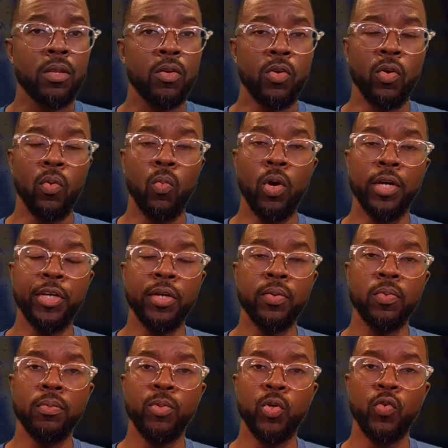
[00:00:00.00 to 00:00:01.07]
you're 1 year
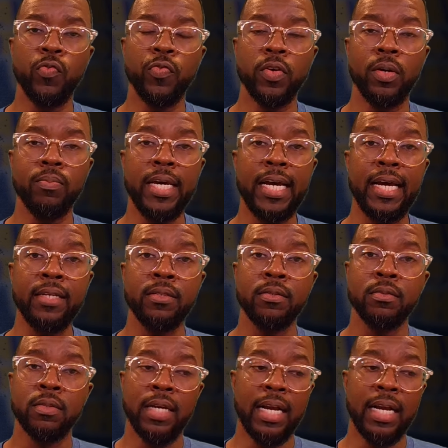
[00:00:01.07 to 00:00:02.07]
removed from that.